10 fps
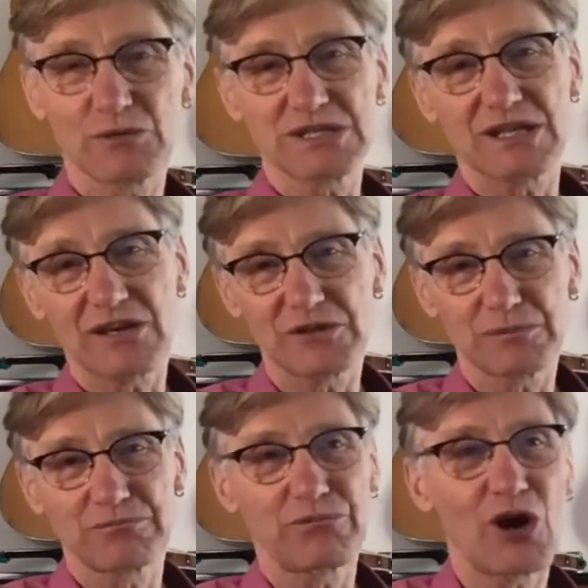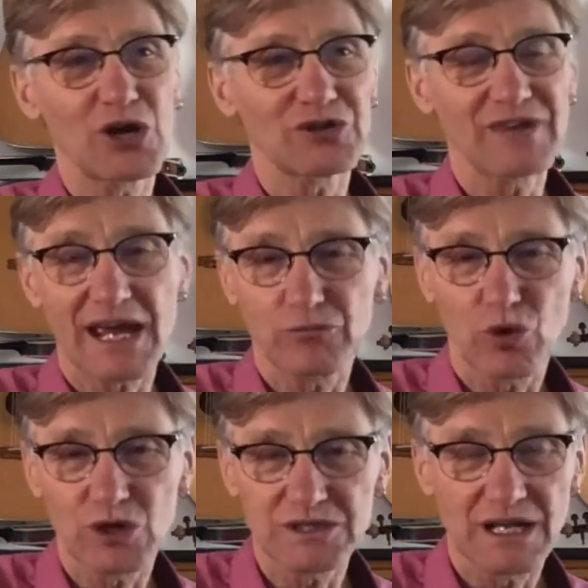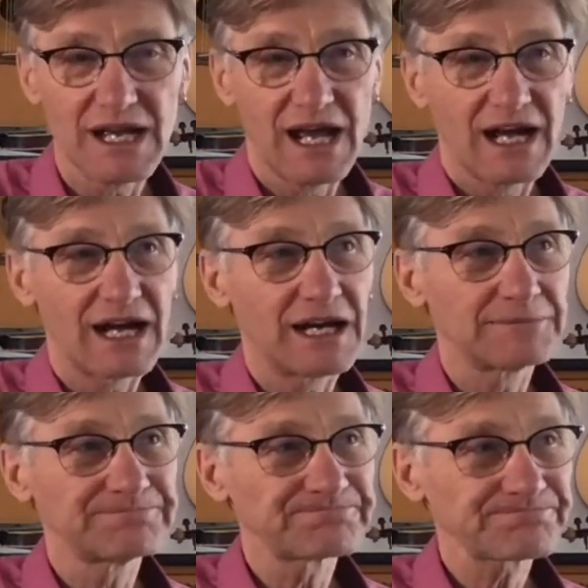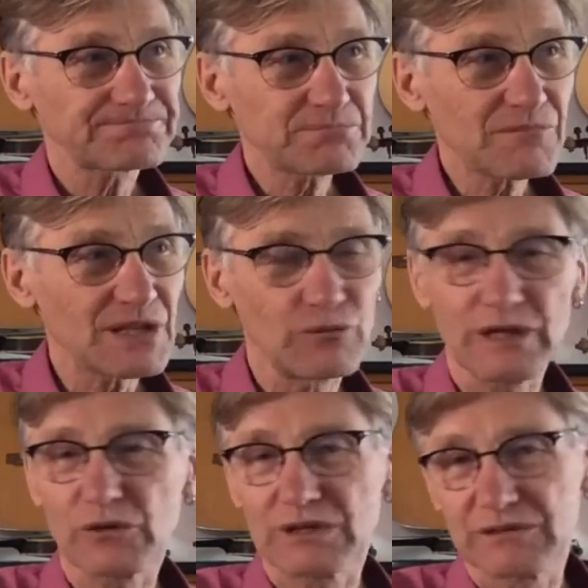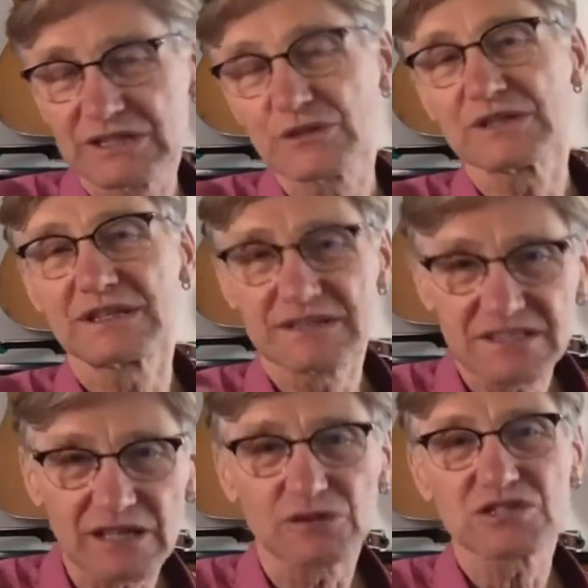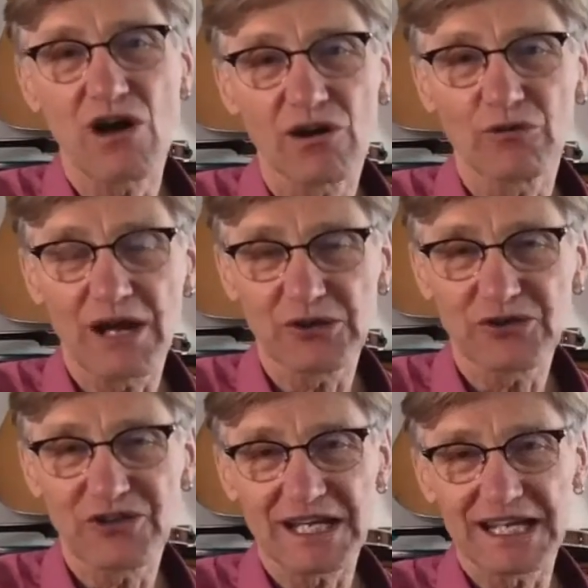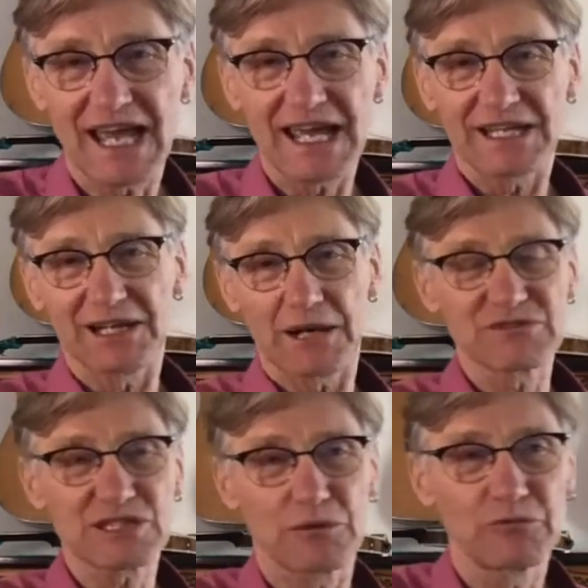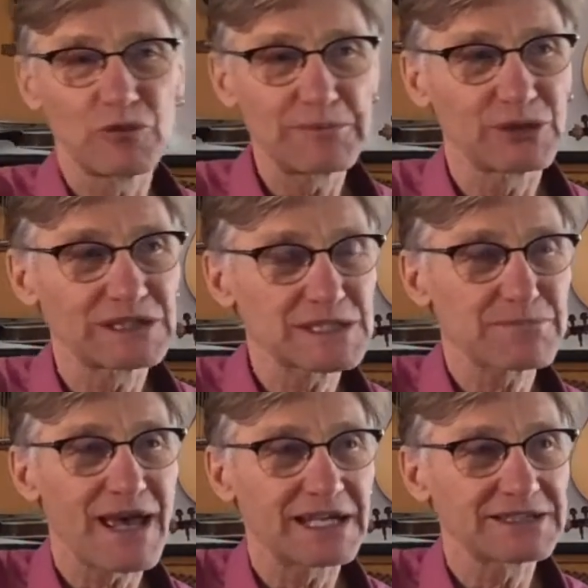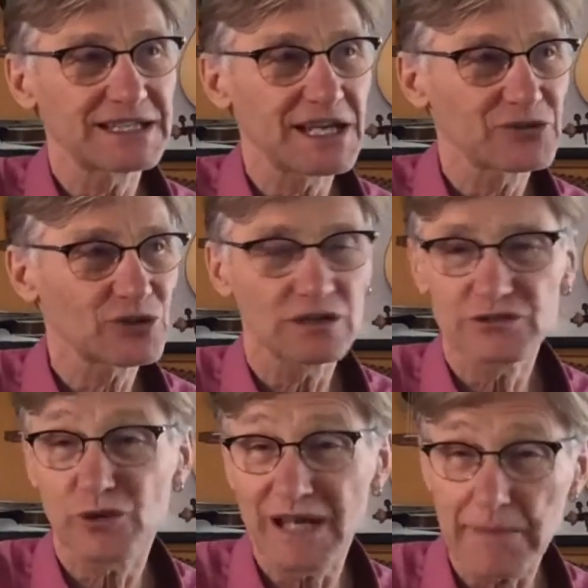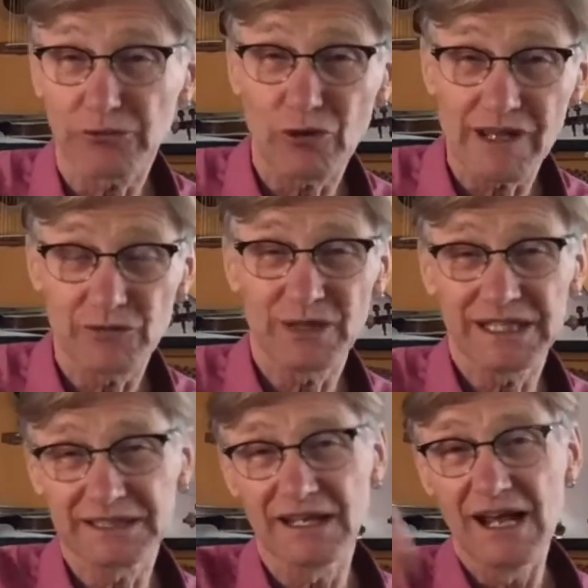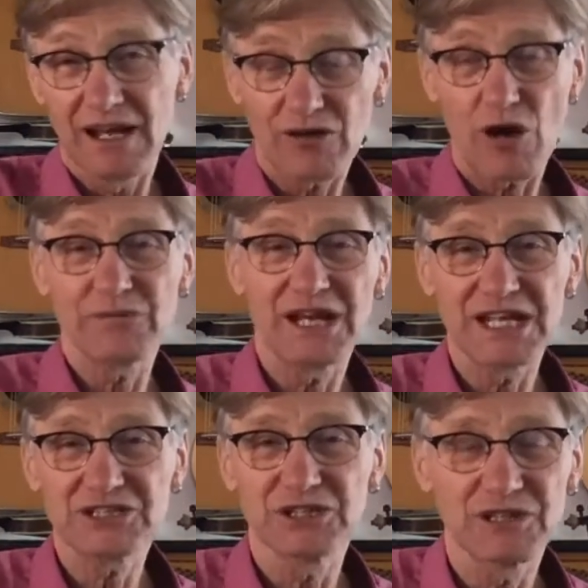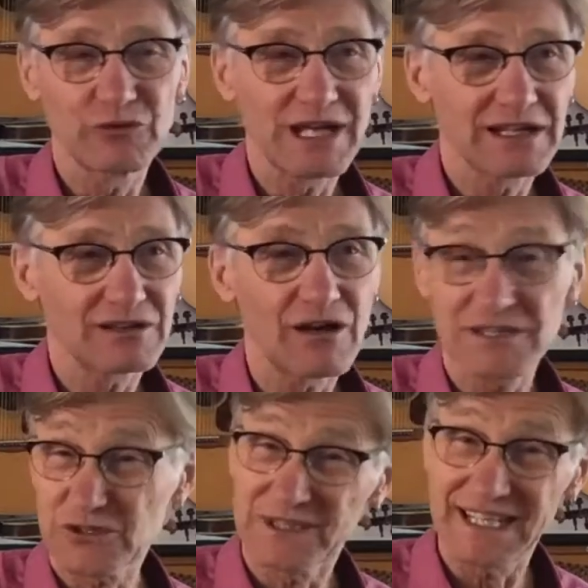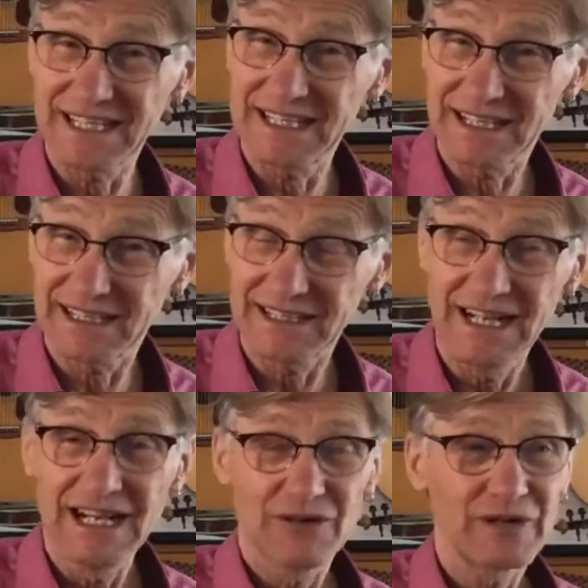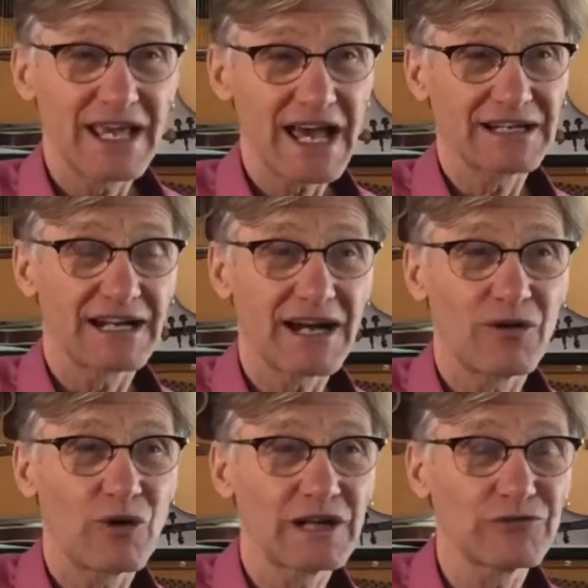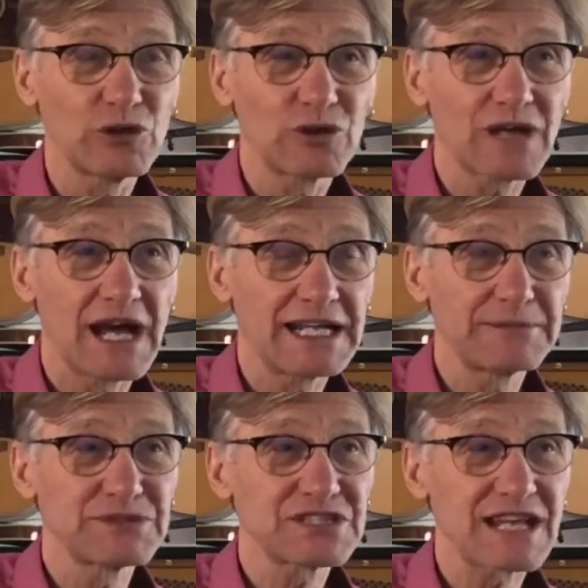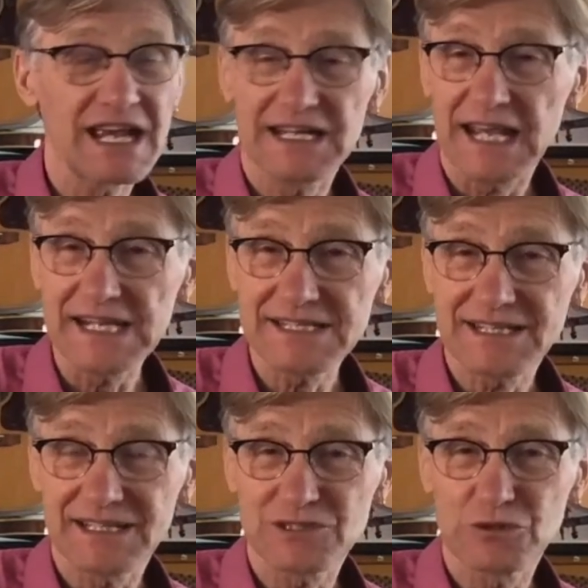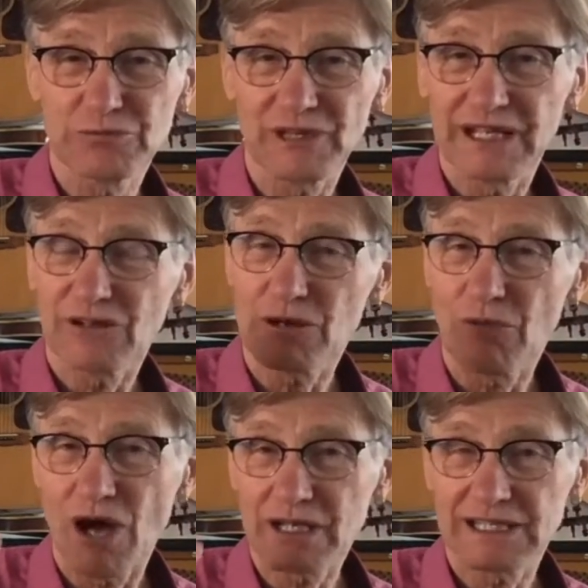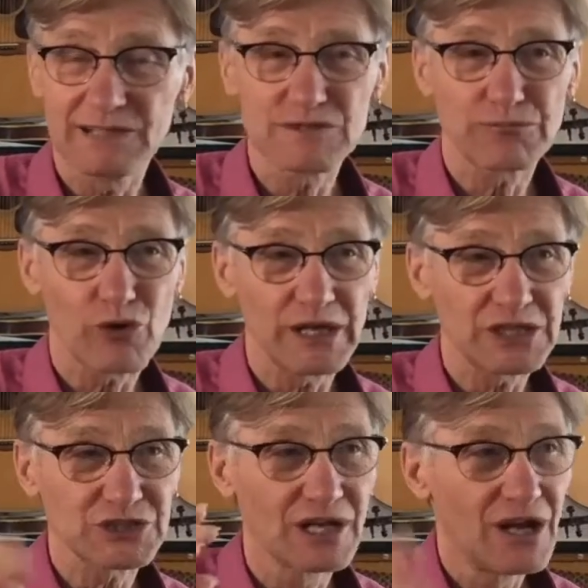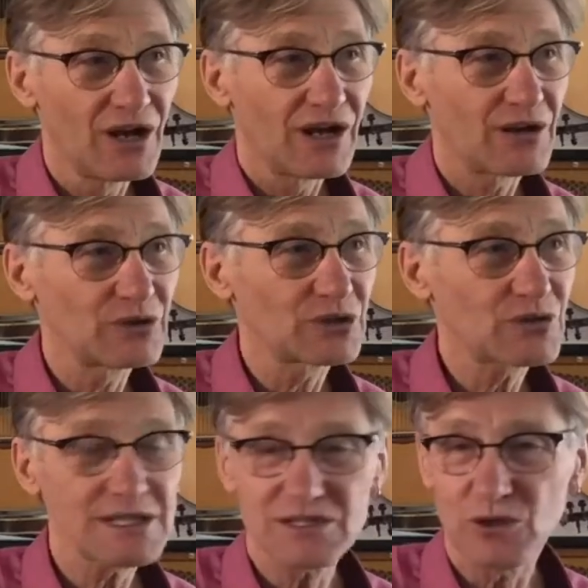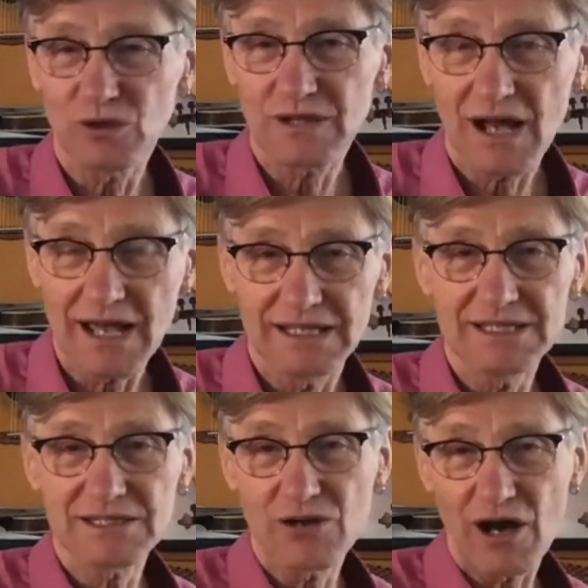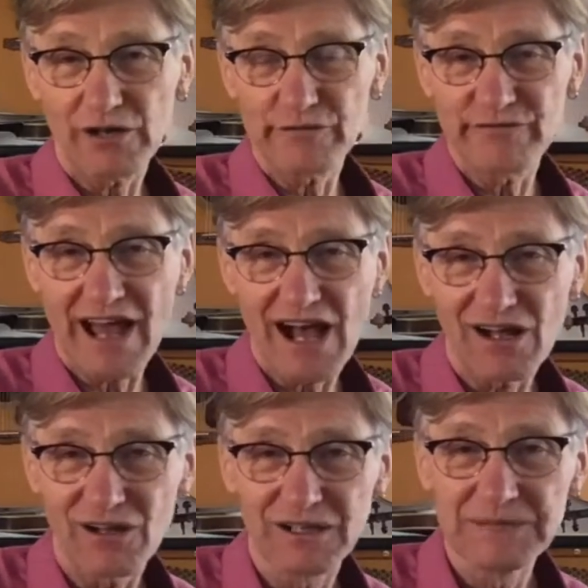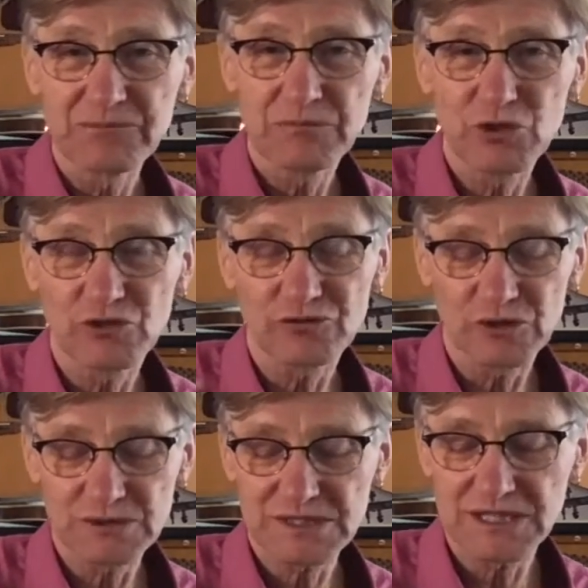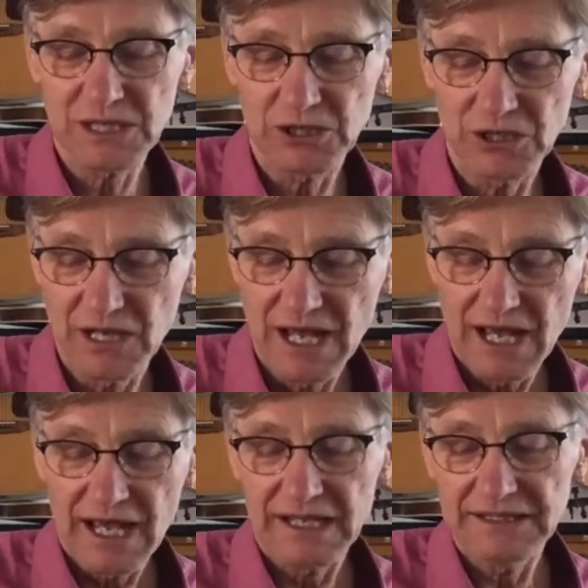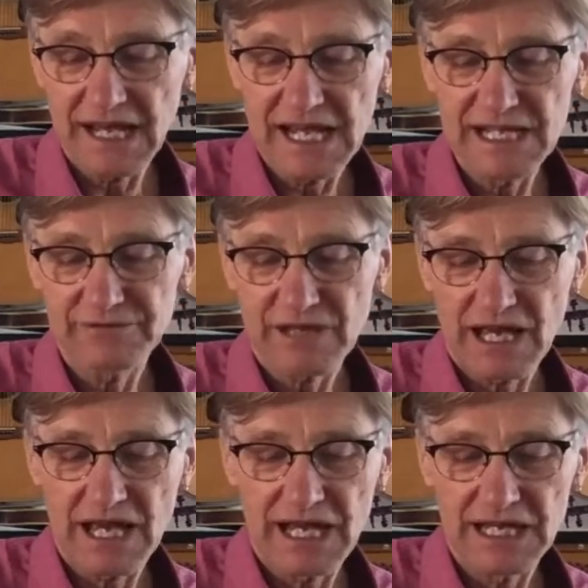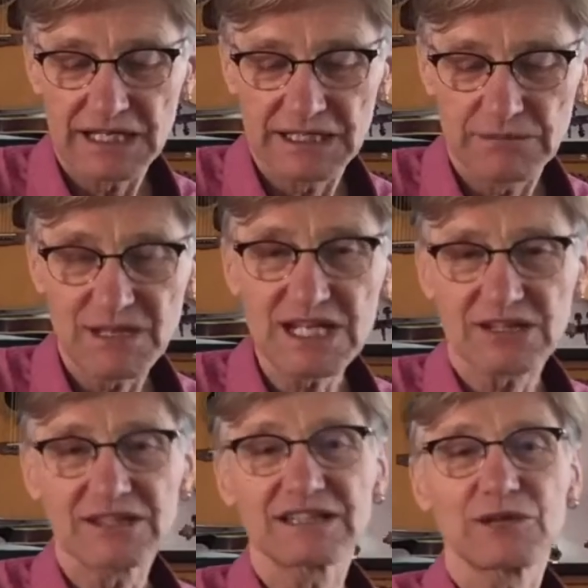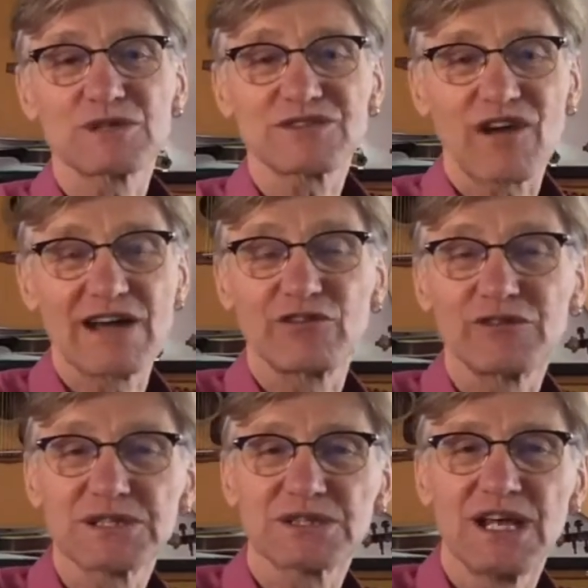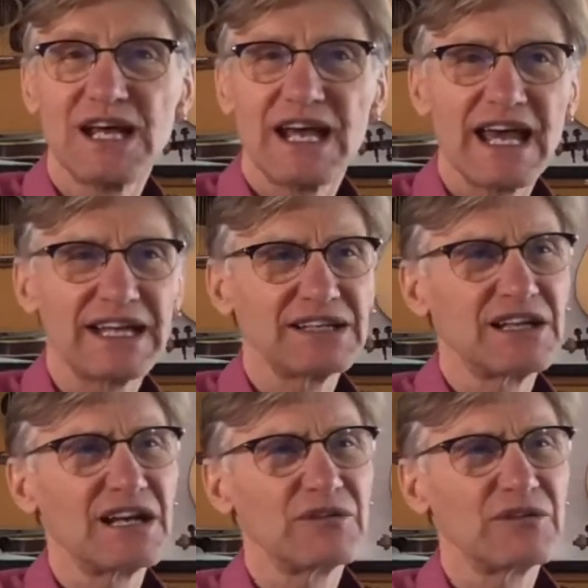was the other part that were we were doing singer-songwriter thing, and so we put this band together called Tredemporary, and we did combination of, we had a concertina, we had a wonderful old guy named Stan Hastings who played harmonica. He was British, a real crusty old guy, and his daughter Val, beautiful singer, and Dave and me. I think there was 5 of us. And